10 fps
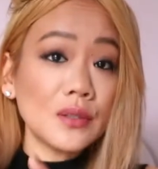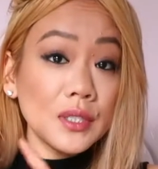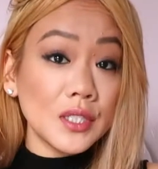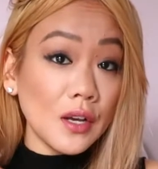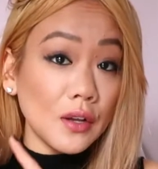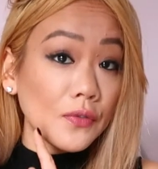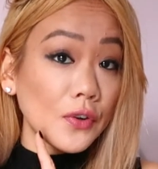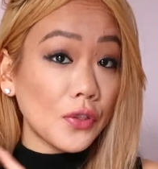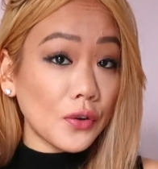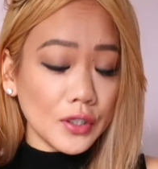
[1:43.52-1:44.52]
is retailed
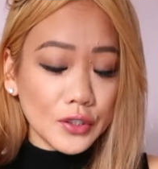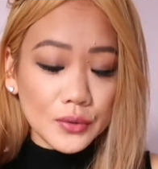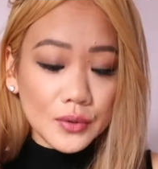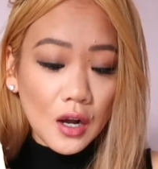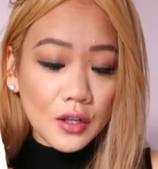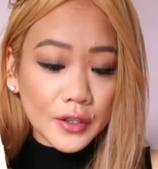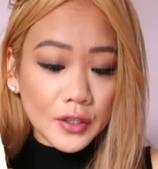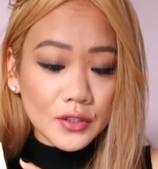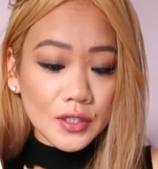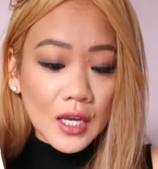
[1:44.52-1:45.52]
for
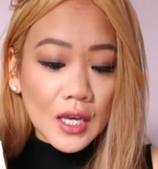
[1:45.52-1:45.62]
$32